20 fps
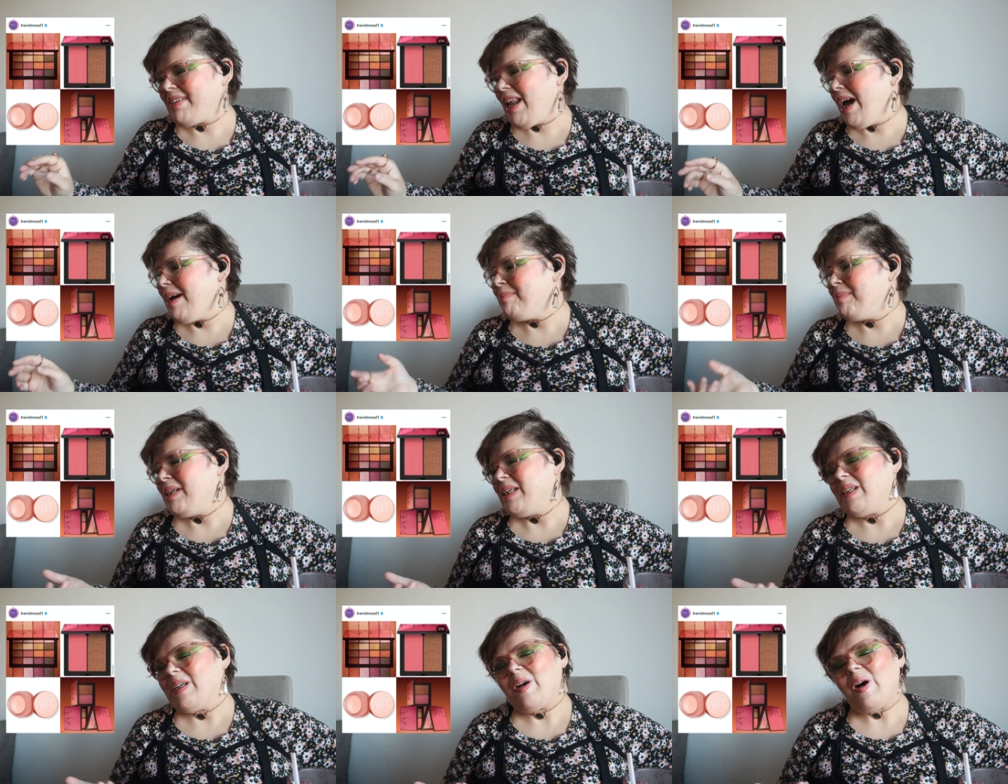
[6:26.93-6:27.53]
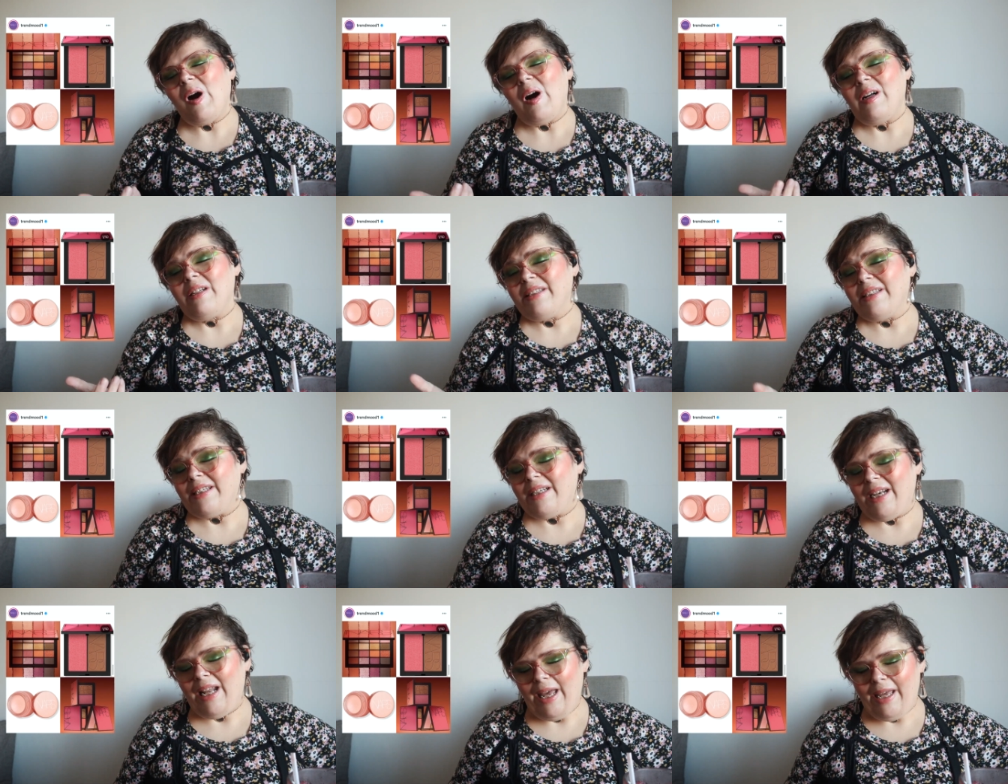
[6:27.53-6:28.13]
I'm gonna call
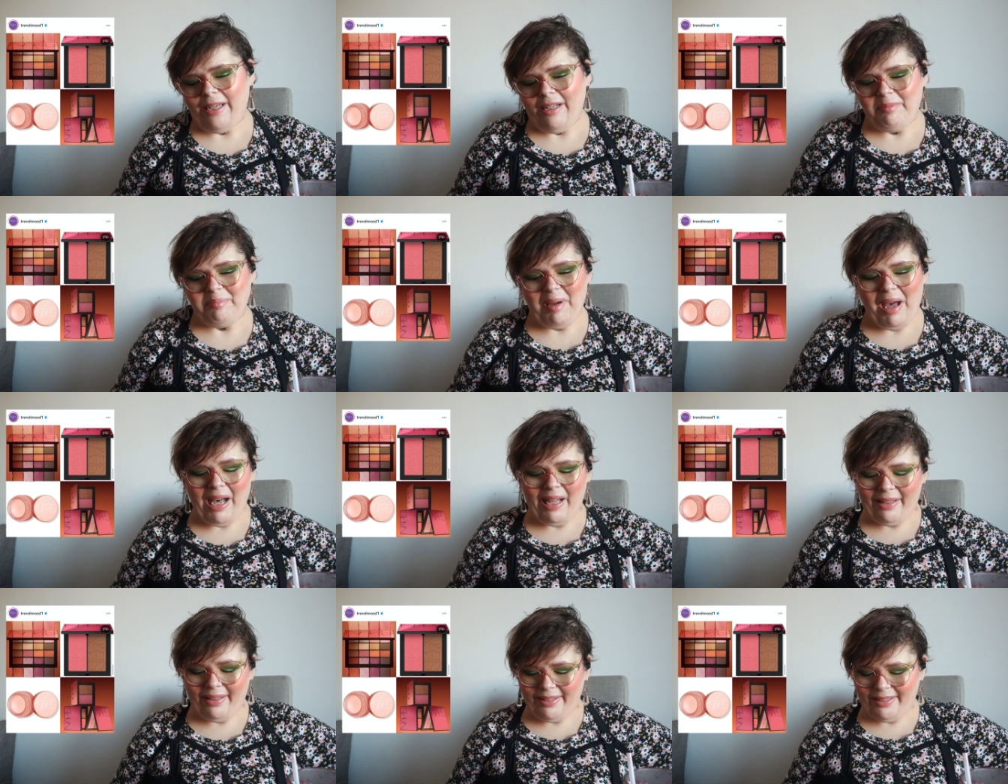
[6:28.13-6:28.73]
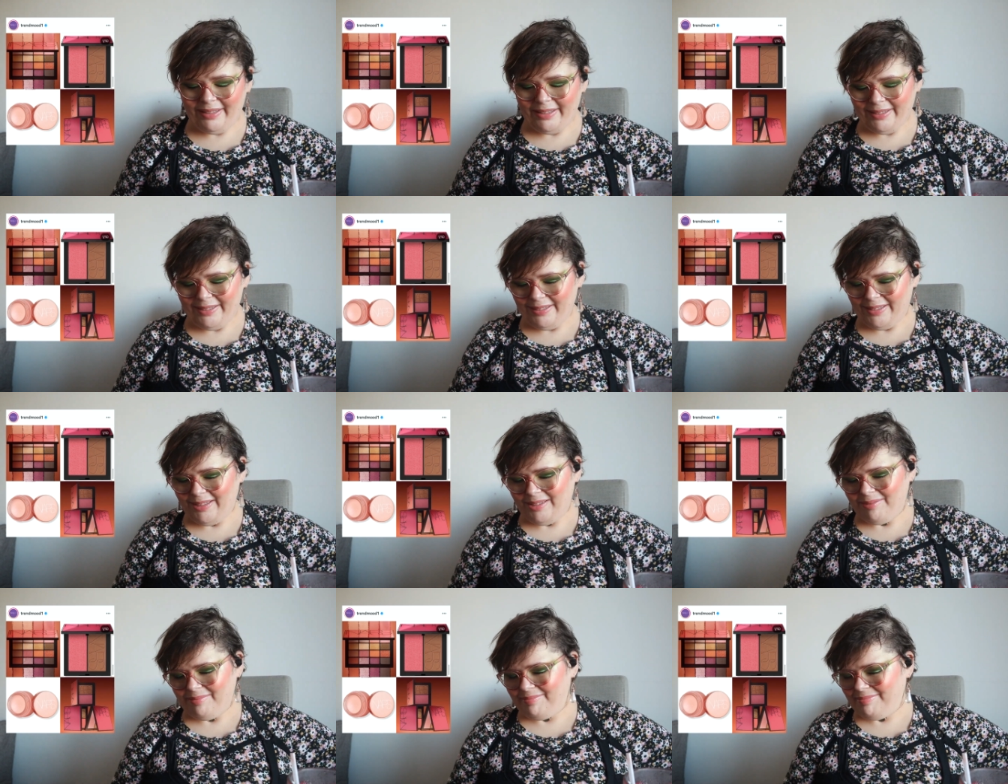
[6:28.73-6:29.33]
it an and palette
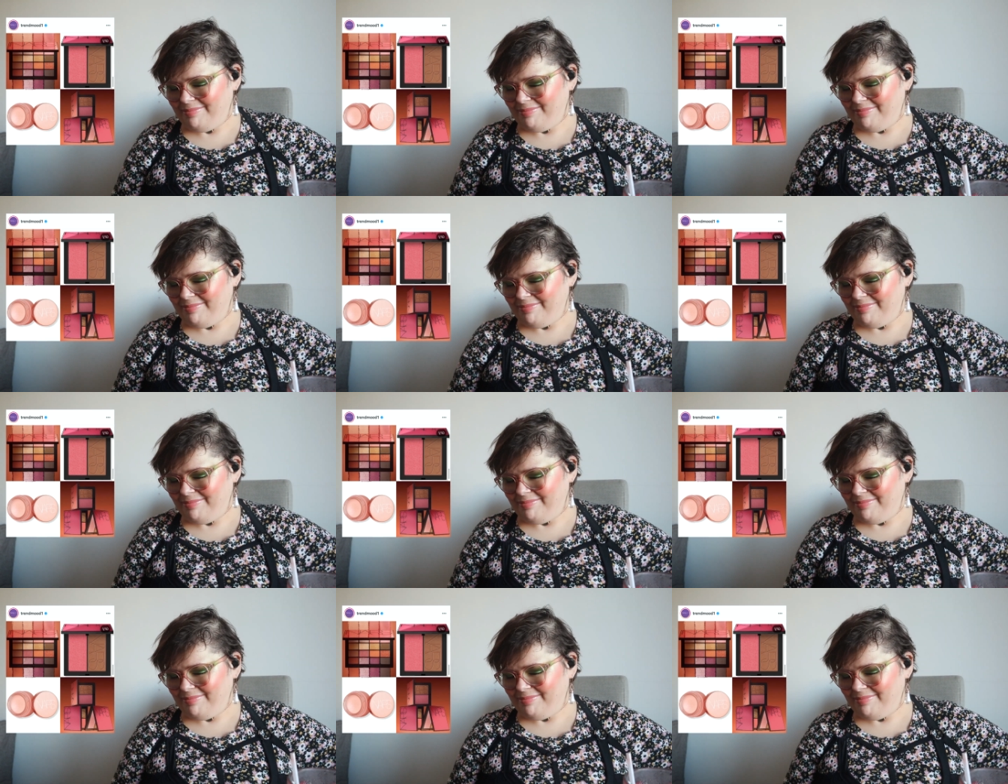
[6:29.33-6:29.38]
because